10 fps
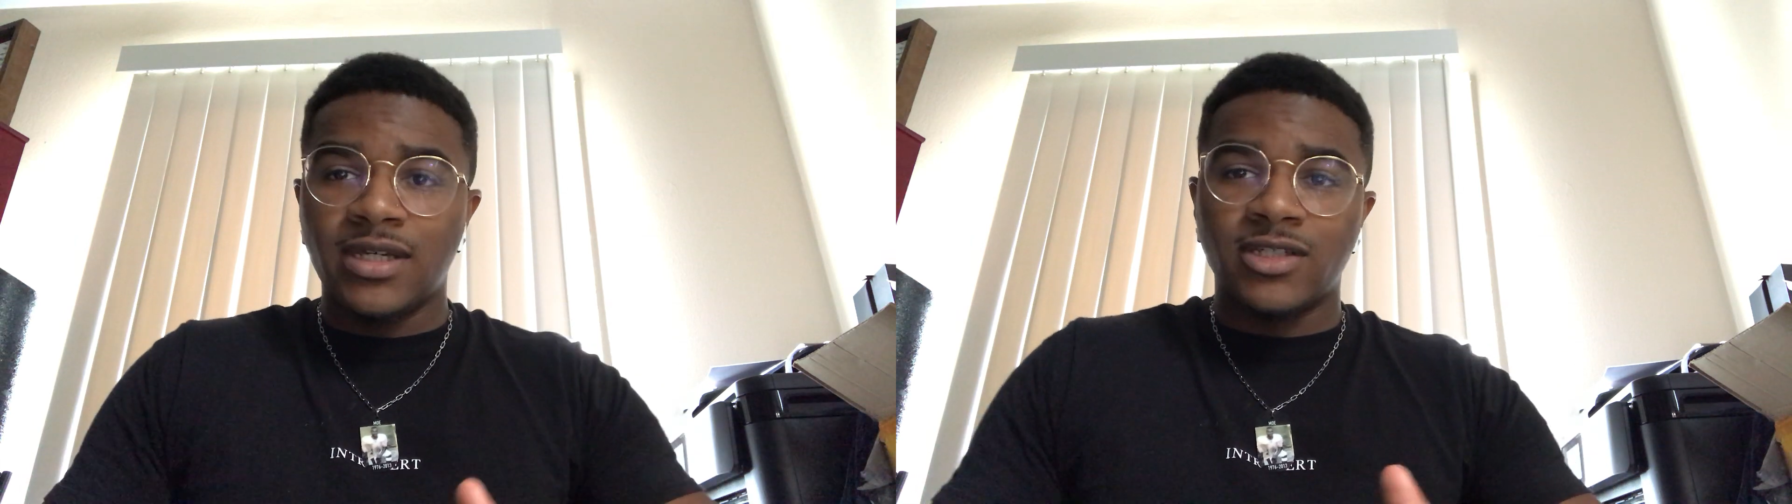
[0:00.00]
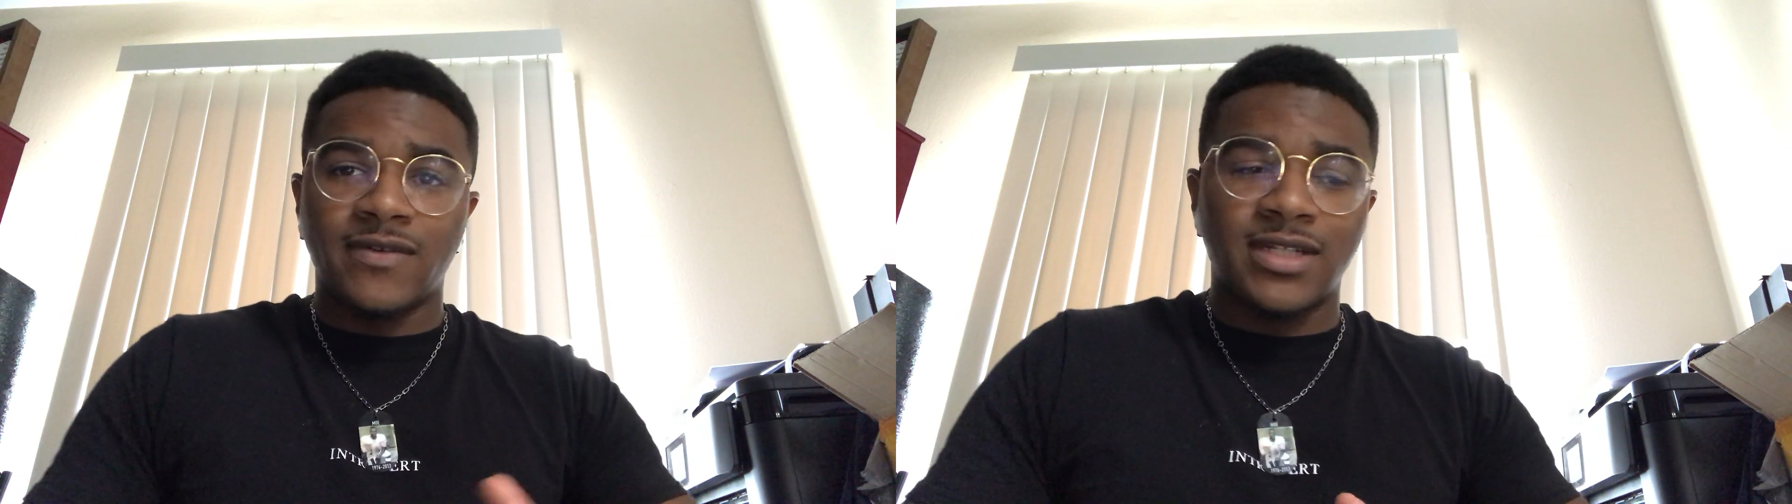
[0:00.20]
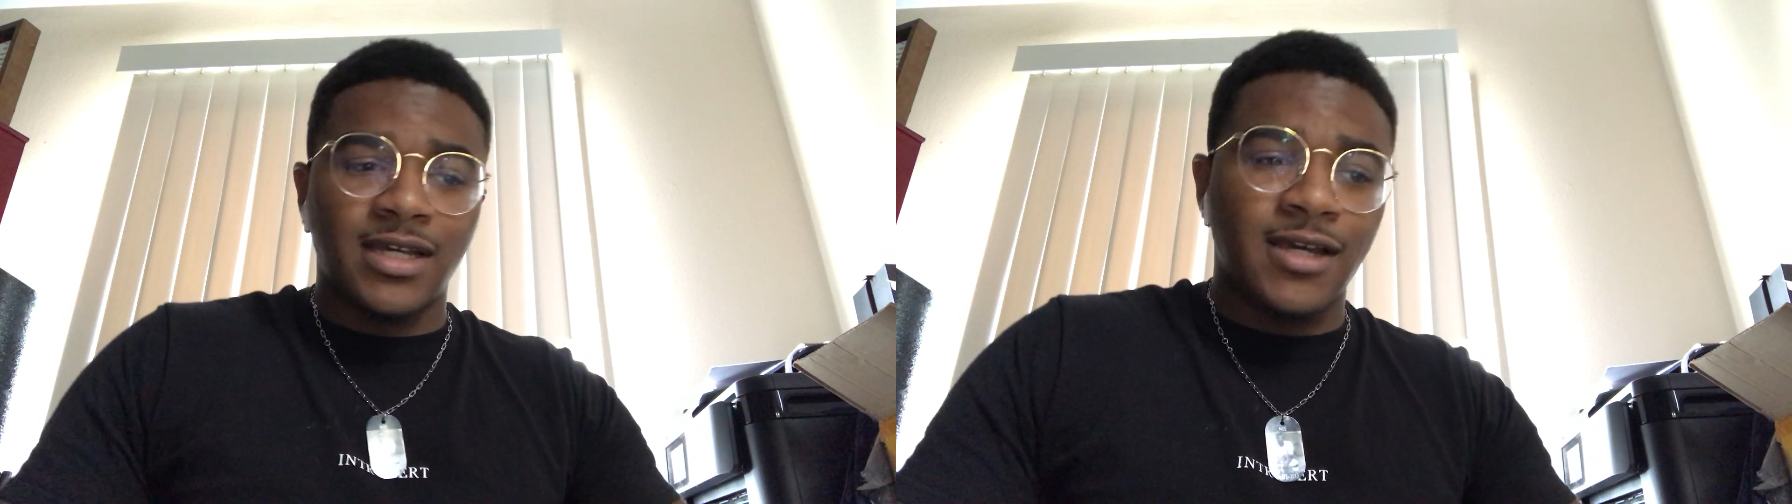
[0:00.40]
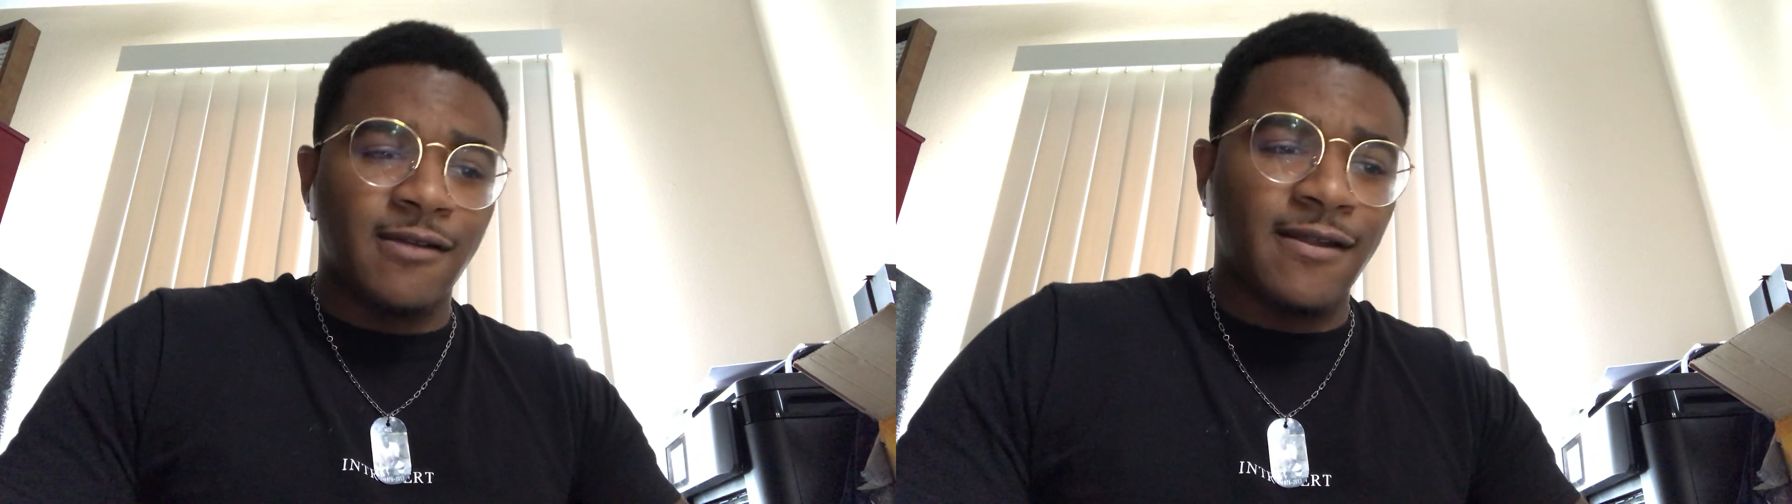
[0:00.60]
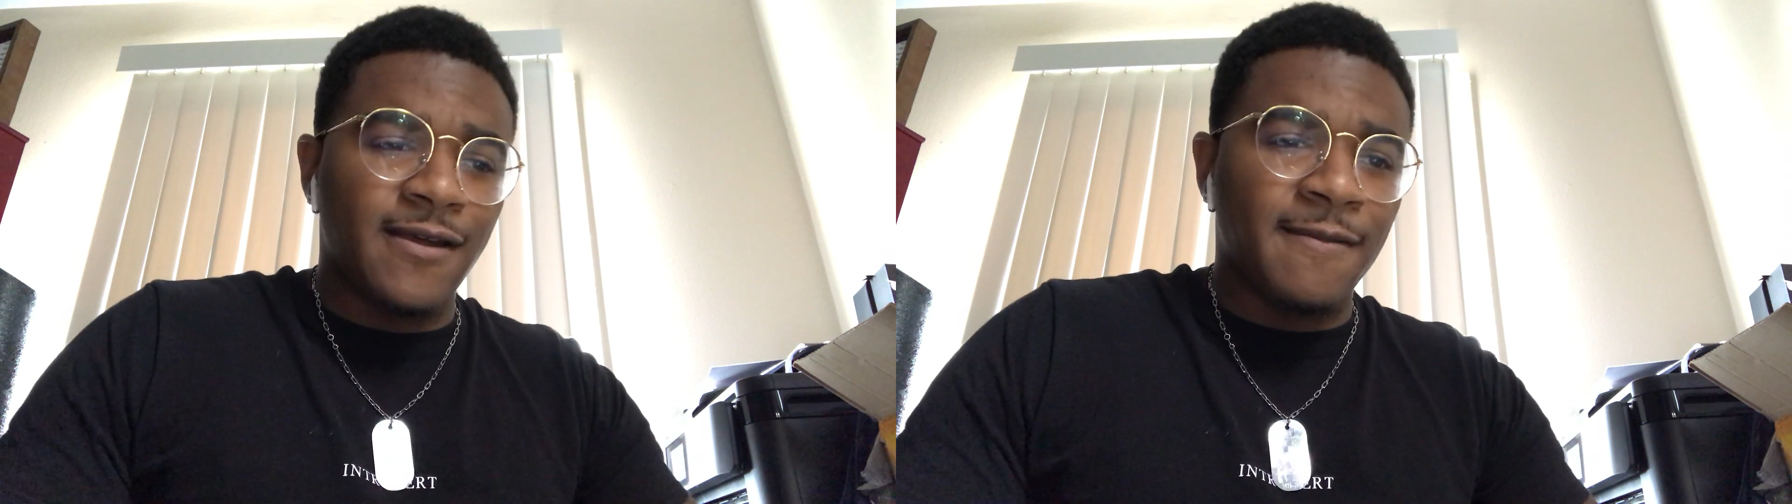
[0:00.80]
over
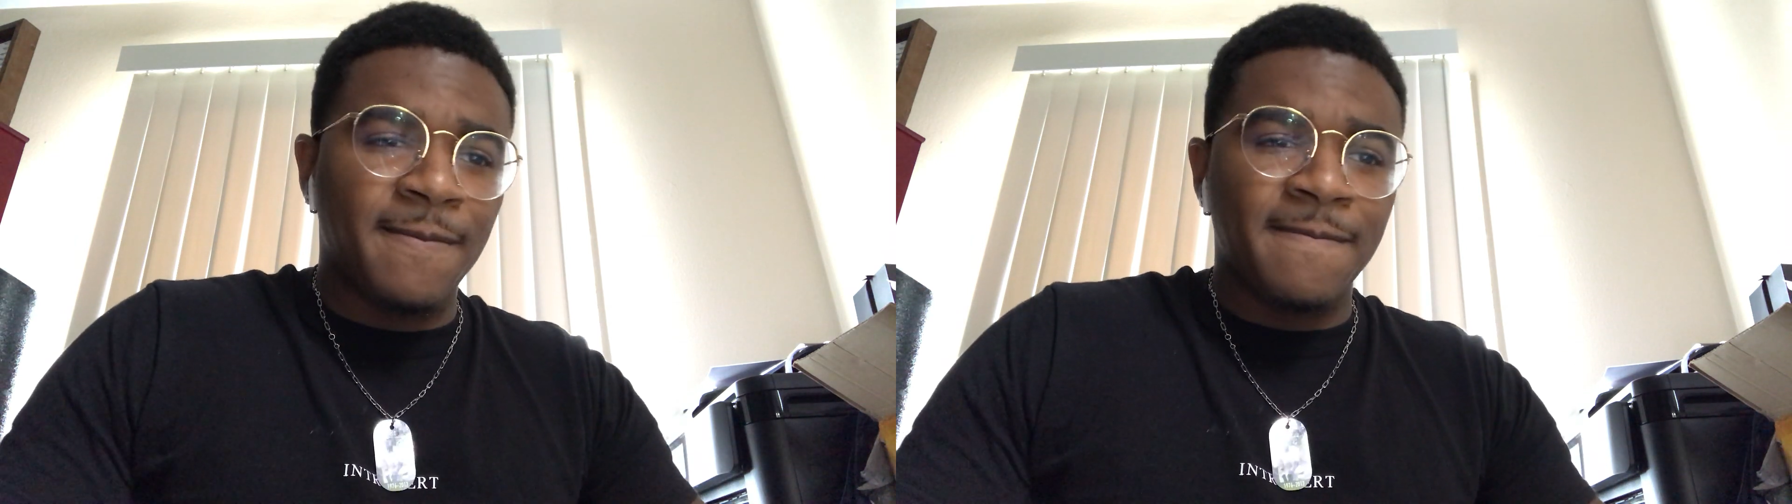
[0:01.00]
time,